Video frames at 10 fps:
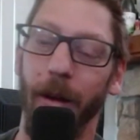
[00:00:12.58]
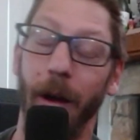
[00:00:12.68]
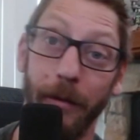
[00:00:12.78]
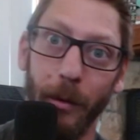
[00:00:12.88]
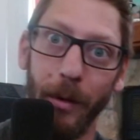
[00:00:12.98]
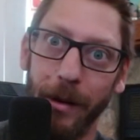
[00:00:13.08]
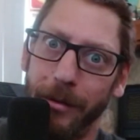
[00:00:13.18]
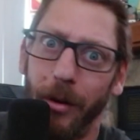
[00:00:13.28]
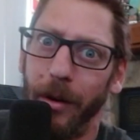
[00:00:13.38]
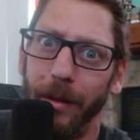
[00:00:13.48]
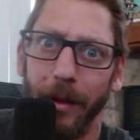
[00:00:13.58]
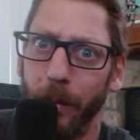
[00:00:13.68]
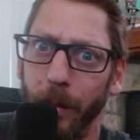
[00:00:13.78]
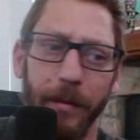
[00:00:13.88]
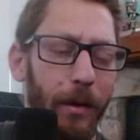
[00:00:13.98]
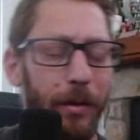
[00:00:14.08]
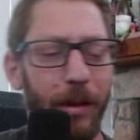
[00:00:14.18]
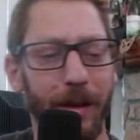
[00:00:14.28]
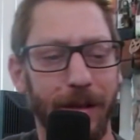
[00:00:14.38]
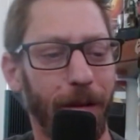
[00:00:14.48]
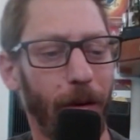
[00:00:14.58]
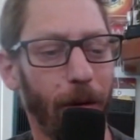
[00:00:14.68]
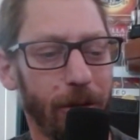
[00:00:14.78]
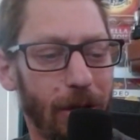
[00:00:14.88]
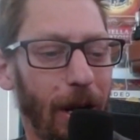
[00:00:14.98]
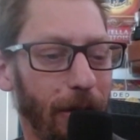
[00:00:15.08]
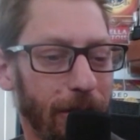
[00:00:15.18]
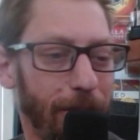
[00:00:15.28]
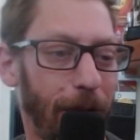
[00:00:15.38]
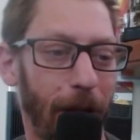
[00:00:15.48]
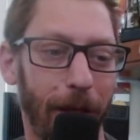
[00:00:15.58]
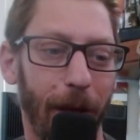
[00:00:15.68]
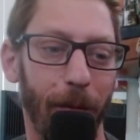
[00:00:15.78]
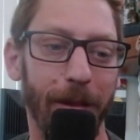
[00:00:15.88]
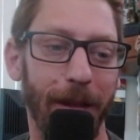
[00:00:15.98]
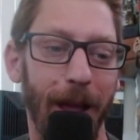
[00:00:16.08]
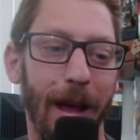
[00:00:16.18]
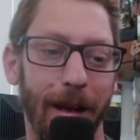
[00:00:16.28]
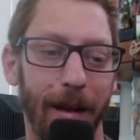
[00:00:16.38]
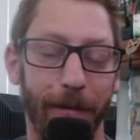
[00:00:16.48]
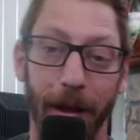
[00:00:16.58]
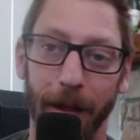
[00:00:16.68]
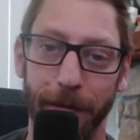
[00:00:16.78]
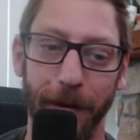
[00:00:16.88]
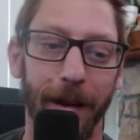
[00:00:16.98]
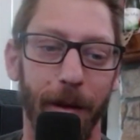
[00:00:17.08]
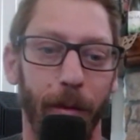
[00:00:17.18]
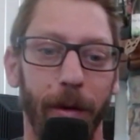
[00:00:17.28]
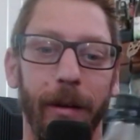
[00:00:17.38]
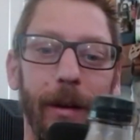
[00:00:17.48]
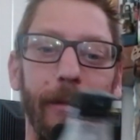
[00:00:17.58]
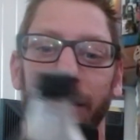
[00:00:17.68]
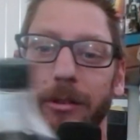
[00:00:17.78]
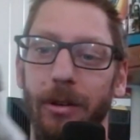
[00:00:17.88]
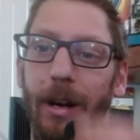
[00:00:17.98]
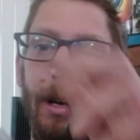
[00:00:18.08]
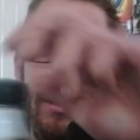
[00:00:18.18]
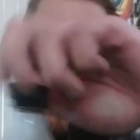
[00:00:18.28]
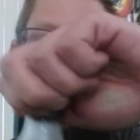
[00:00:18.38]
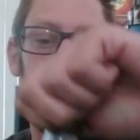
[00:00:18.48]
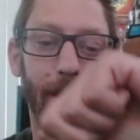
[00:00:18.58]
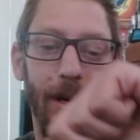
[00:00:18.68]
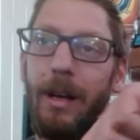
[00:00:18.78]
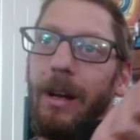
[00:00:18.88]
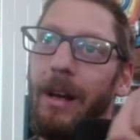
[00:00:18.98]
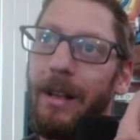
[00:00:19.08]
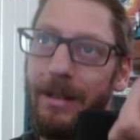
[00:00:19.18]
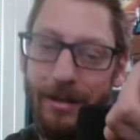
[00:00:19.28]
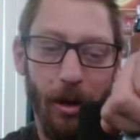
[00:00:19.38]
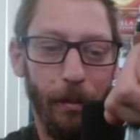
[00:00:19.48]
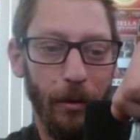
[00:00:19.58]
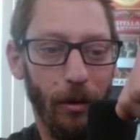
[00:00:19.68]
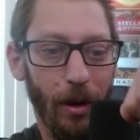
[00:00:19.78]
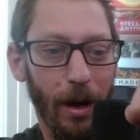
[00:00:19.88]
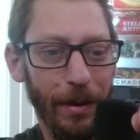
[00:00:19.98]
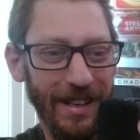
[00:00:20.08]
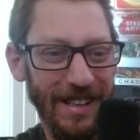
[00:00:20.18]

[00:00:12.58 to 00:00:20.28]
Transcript: everyone has already like reviewed this on their own channels, but I thought, what the heck? Finally found it and wanted to give it a try. So, open her up.